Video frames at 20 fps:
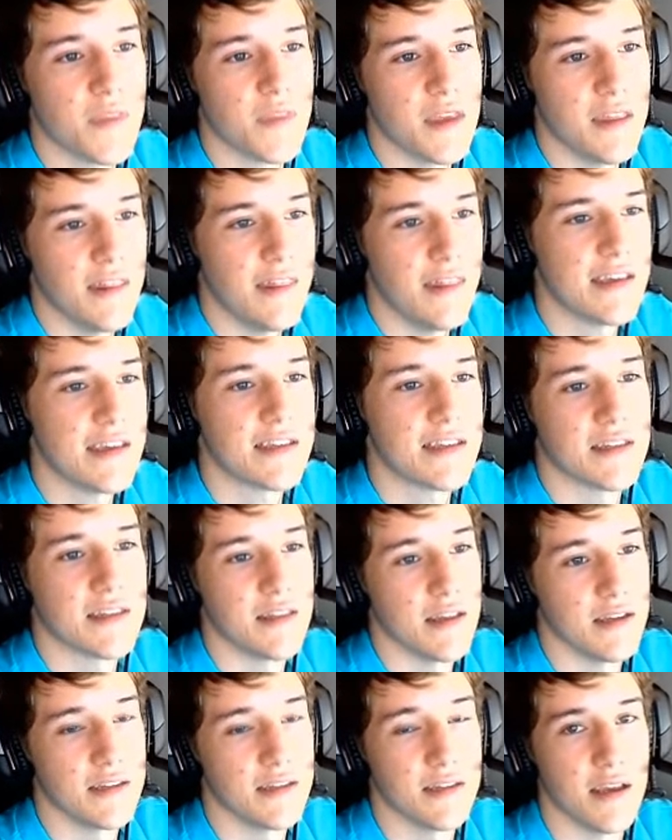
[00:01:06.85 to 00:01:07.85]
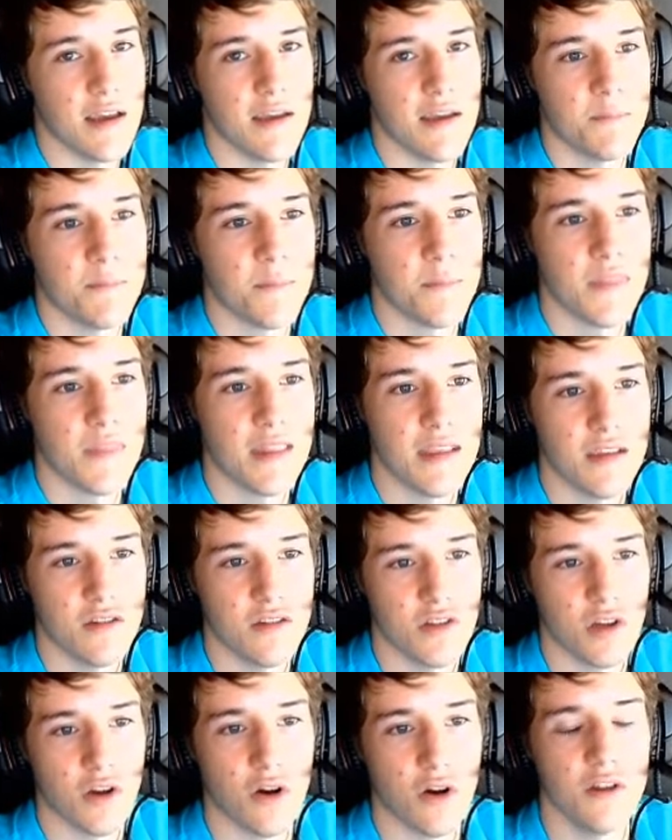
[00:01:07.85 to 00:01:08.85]
This, they say, is
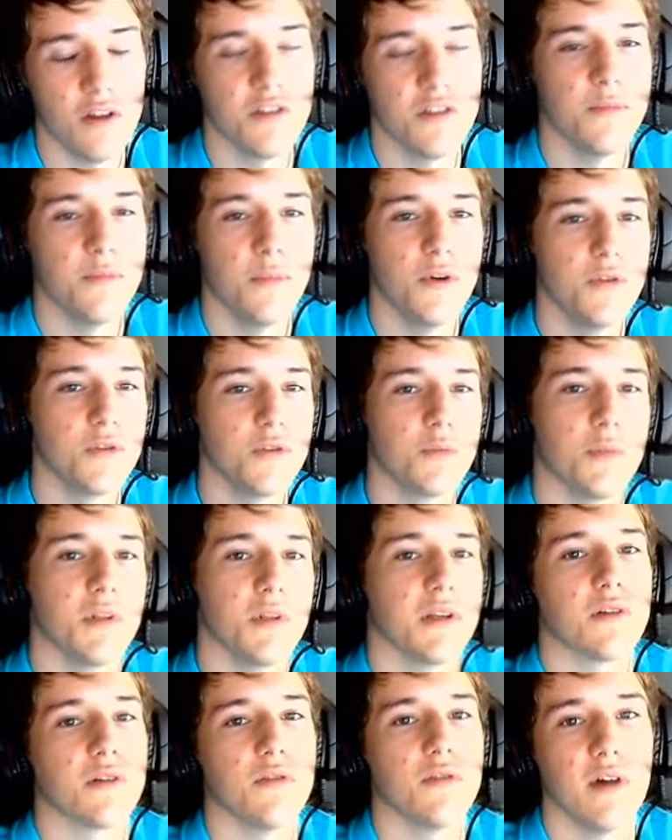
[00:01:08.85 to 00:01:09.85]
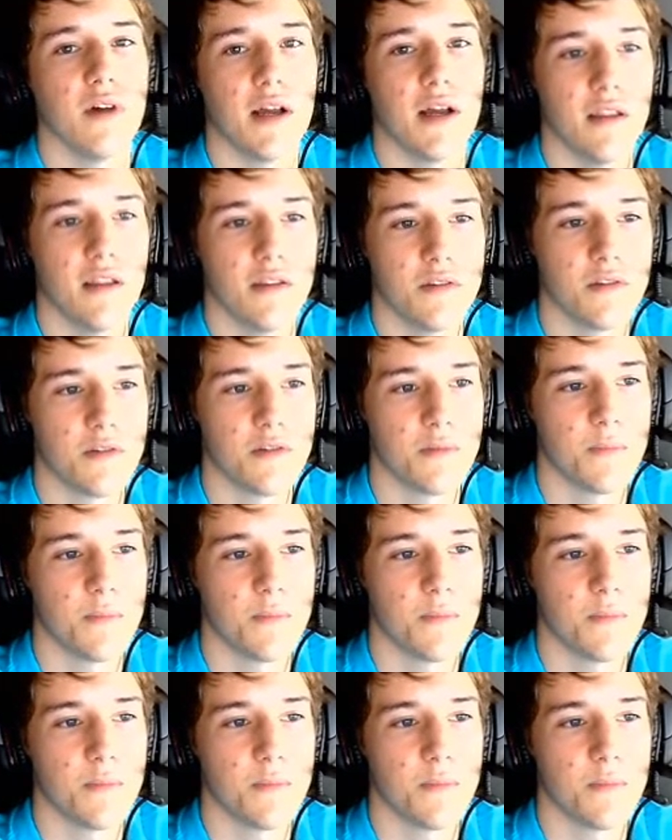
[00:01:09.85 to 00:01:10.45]
the cause of most political violence.